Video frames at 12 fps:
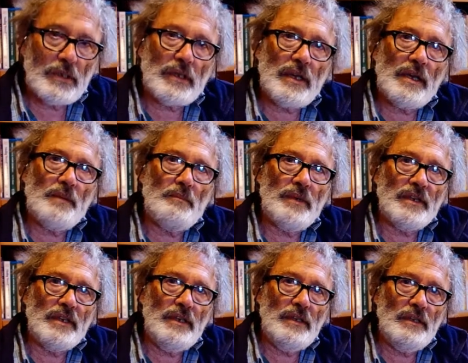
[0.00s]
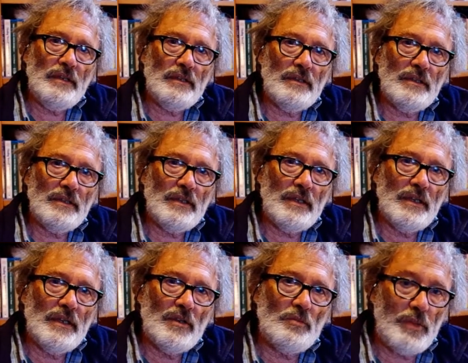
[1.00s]
can be
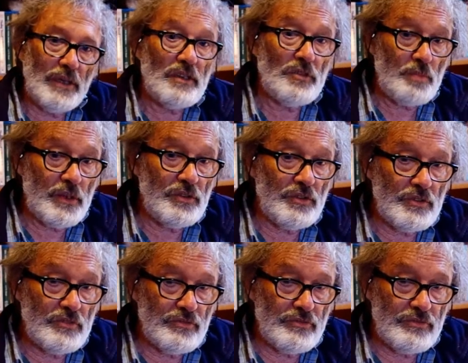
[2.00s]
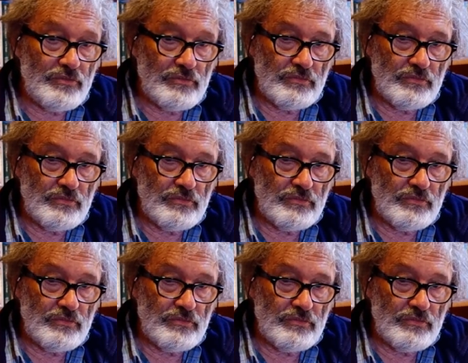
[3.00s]
a bit expensive.